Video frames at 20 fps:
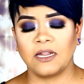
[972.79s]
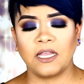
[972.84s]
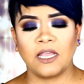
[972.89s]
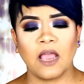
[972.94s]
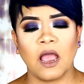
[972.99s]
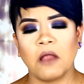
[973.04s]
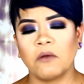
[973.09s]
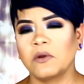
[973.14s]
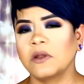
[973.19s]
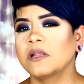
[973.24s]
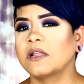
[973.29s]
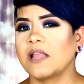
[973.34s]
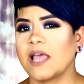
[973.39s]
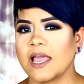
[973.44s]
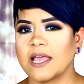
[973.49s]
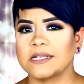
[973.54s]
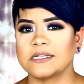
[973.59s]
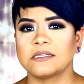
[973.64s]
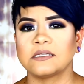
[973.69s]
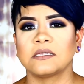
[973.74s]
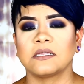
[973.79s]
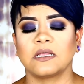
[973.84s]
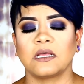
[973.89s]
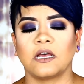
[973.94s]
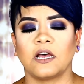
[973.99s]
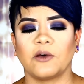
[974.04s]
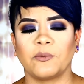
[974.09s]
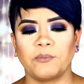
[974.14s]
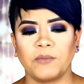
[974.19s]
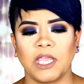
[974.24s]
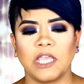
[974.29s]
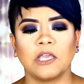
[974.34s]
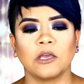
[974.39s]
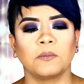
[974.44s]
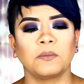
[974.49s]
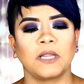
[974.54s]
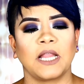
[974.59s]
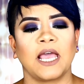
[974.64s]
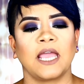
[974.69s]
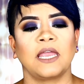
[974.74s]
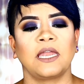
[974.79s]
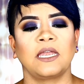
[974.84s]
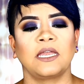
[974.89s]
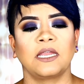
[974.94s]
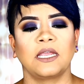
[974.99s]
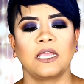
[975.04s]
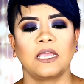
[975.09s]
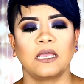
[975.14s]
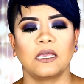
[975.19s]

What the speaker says: The Hourglass makeup line,